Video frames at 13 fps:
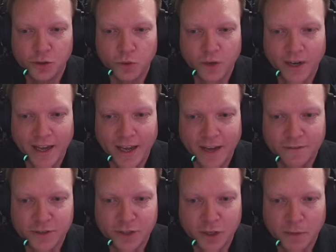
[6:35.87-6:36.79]
You wouldn't
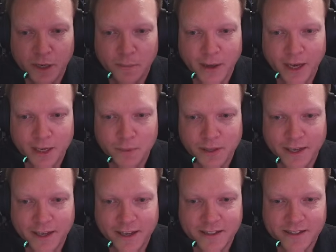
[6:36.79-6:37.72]
have so many packed
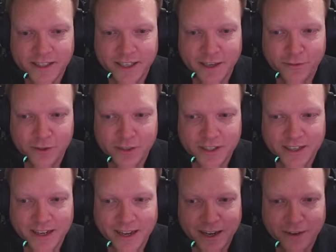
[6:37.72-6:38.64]
plans if you
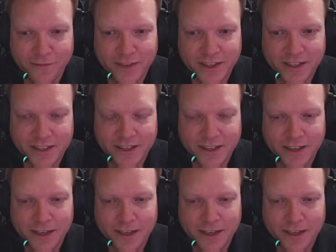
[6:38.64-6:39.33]
didn't have the